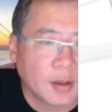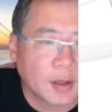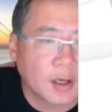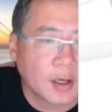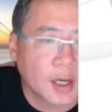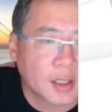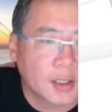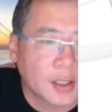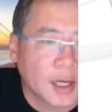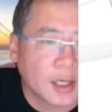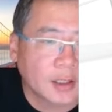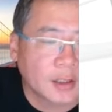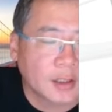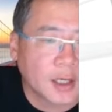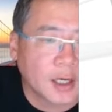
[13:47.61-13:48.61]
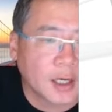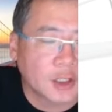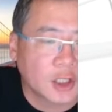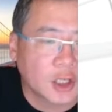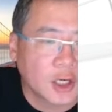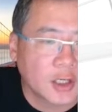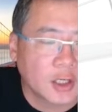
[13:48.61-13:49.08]
Their cardinality are
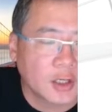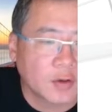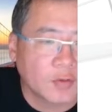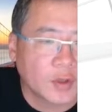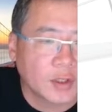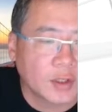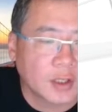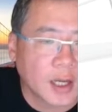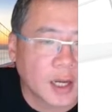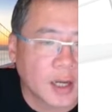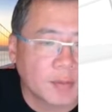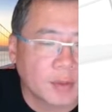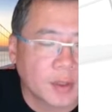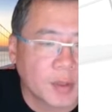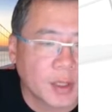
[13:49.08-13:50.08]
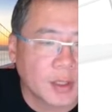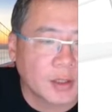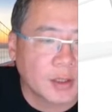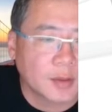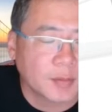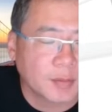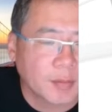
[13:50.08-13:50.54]
changing with the time
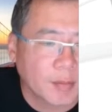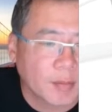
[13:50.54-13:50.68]
dimension.